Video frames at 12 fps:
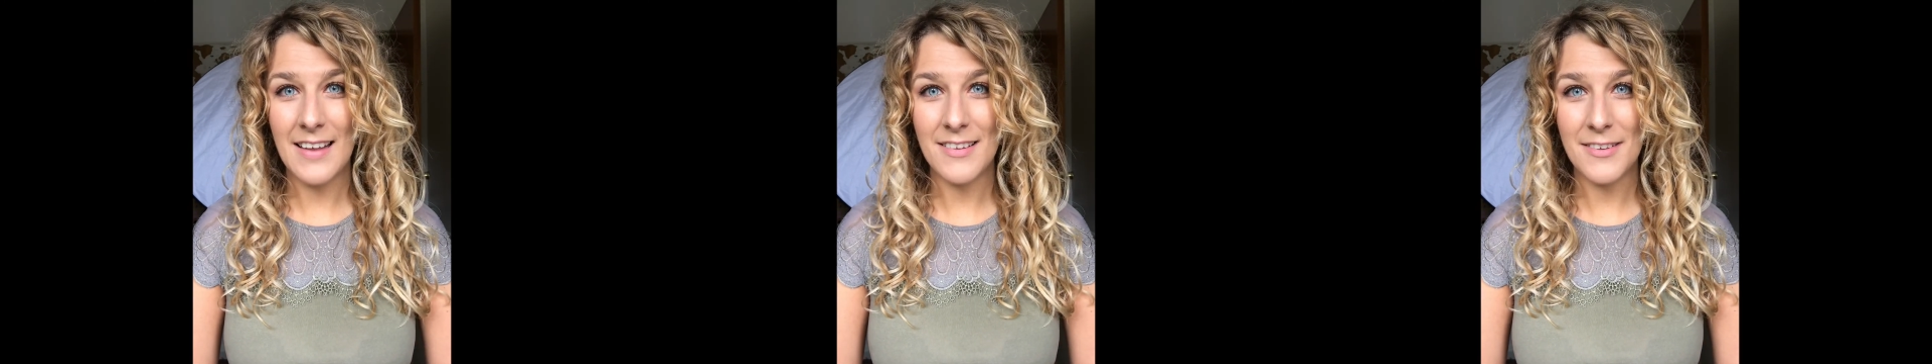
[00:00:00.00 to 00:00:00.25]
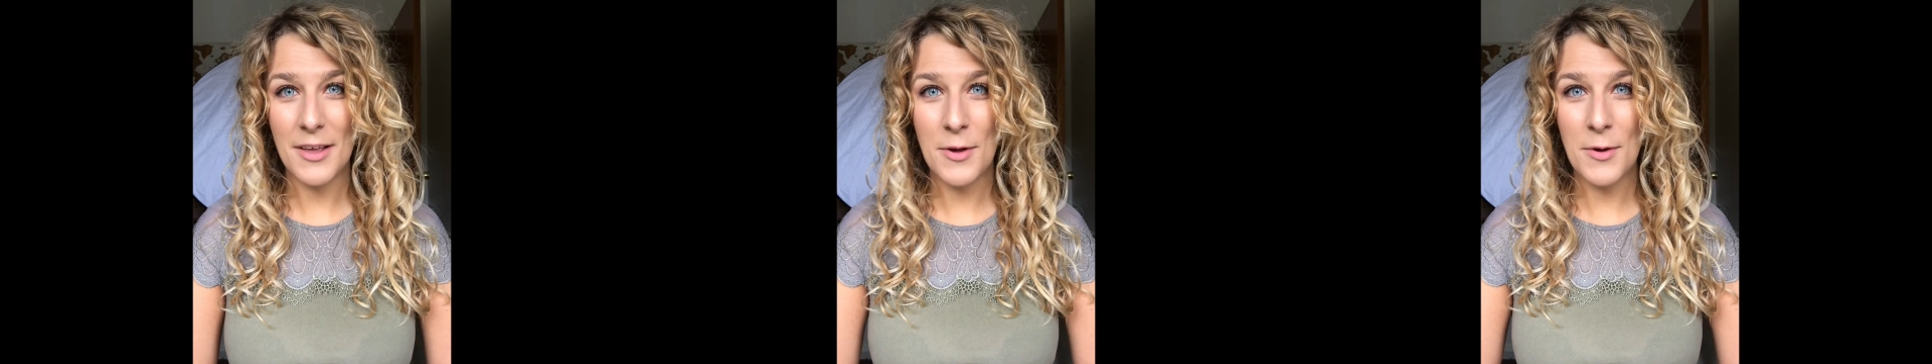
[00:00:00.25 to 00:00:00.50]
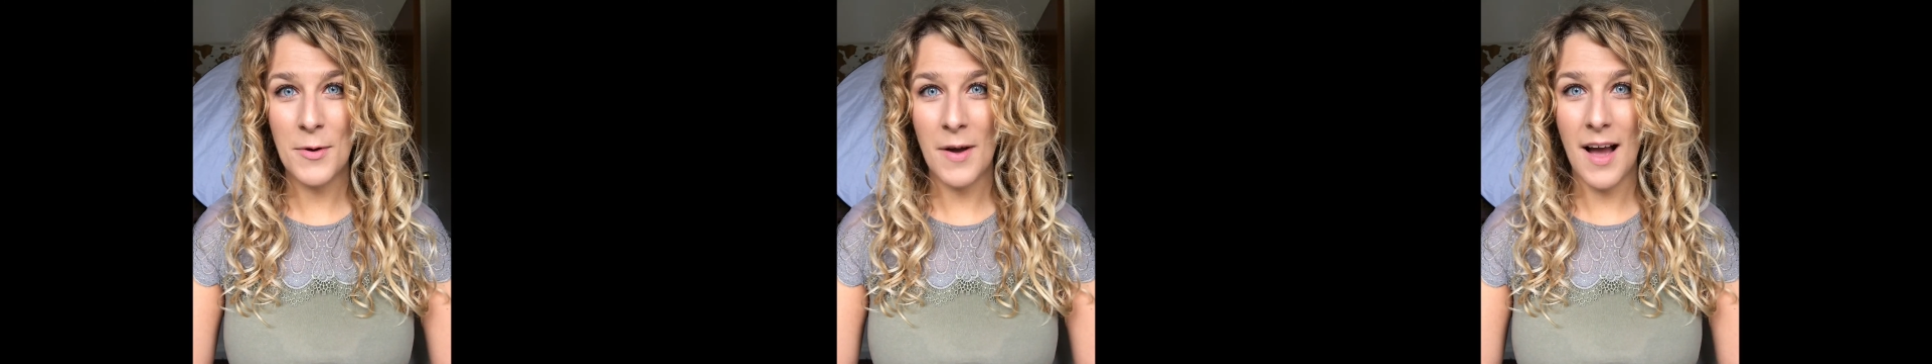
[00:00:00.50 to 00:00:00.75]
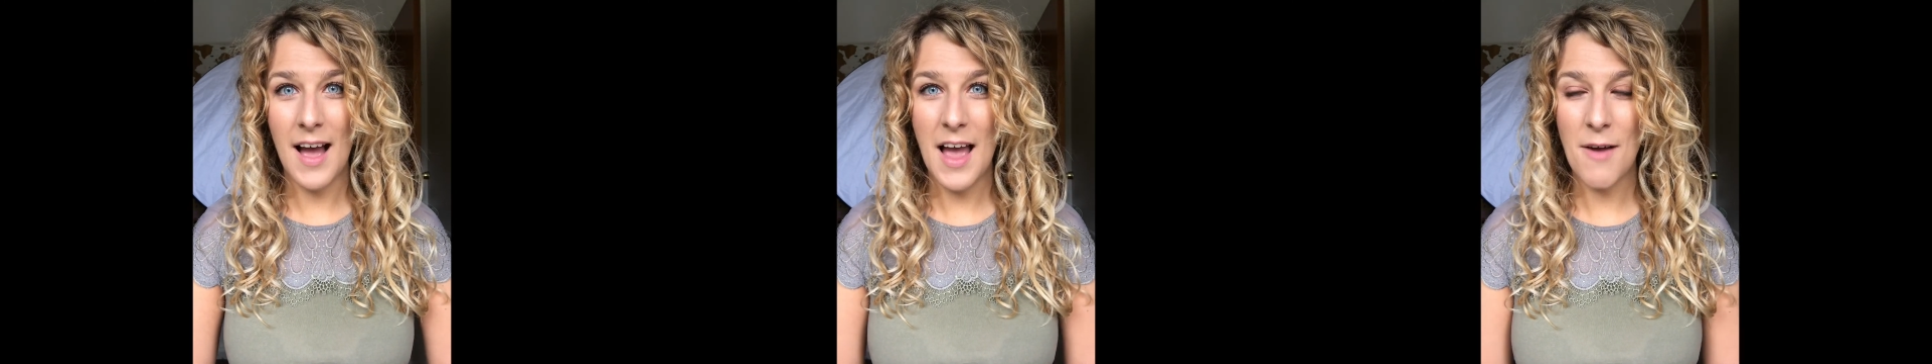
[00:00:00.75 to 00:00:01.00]
So
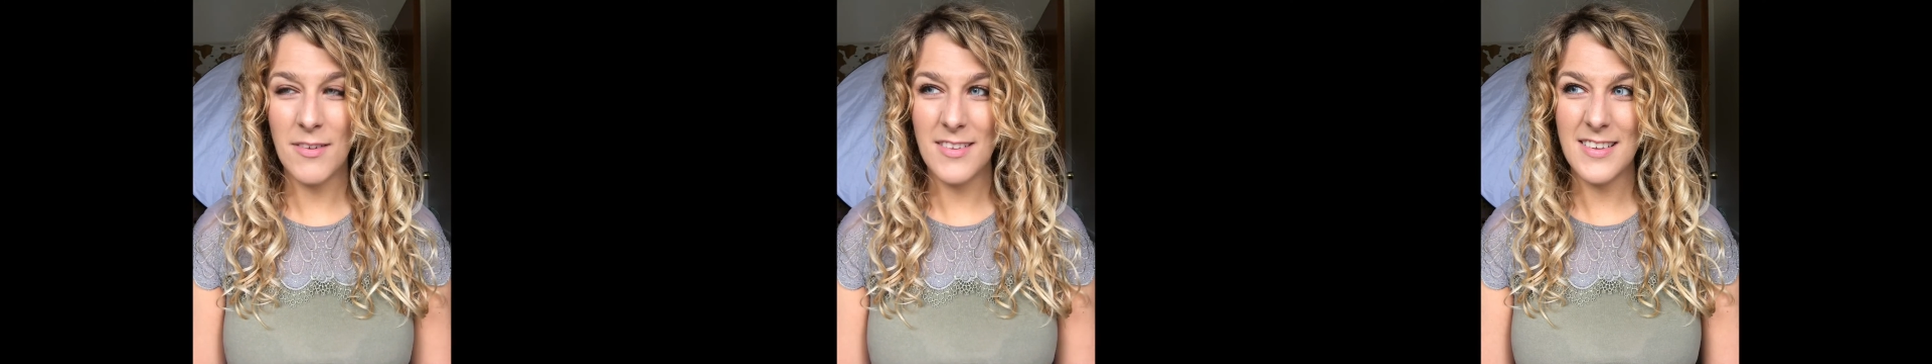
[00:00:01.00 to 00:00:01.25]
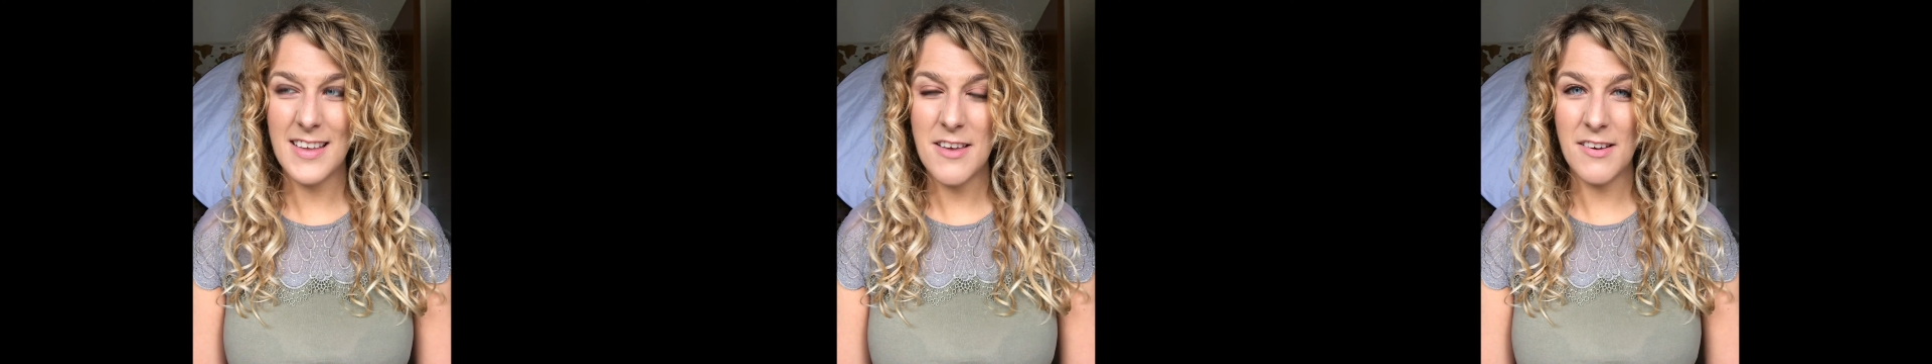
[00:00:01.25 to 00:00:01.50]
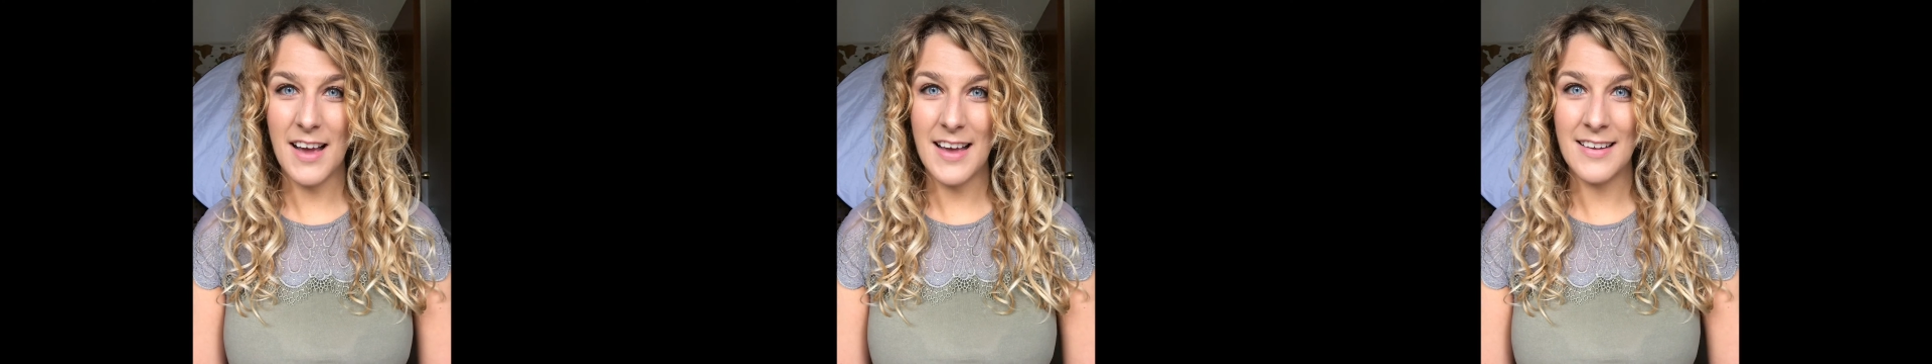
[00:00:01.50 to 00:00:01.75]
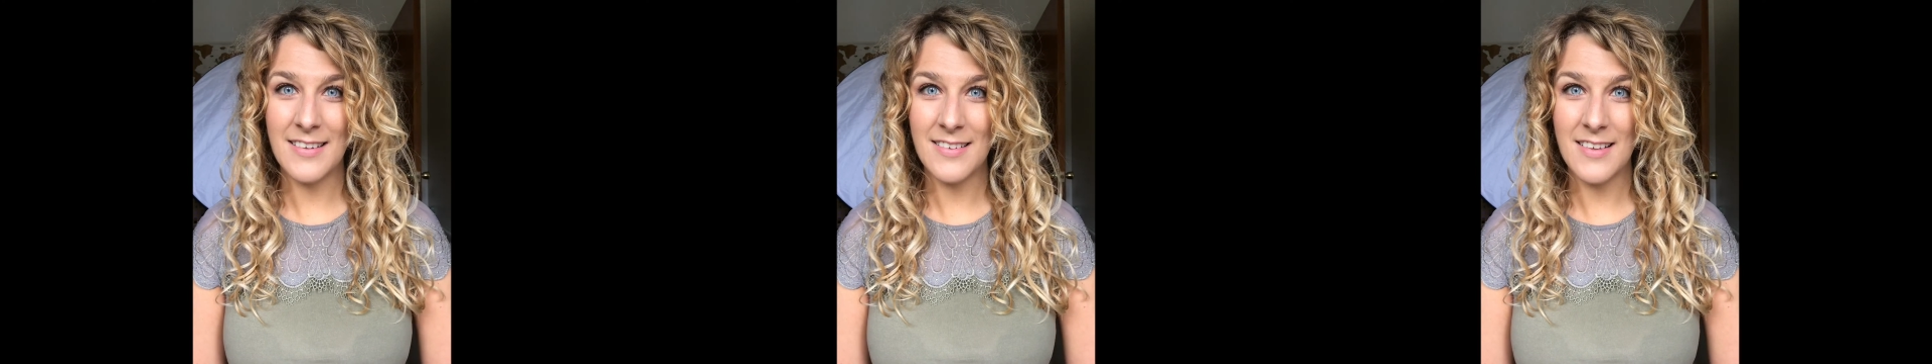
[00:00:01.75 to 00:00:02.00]
I'll see you
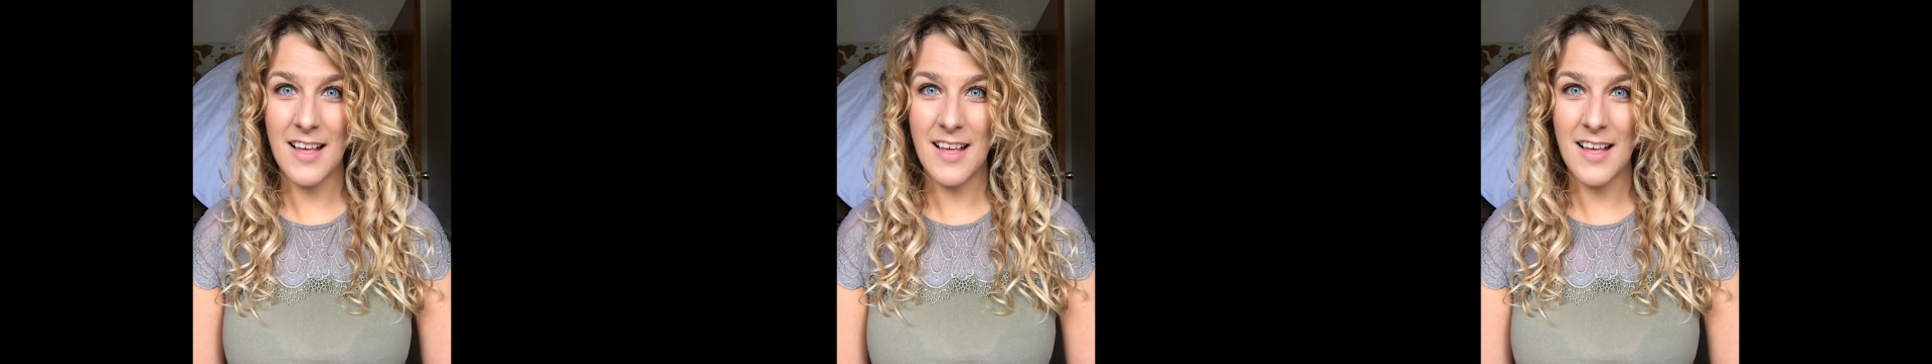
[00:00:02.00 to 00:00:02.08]
guys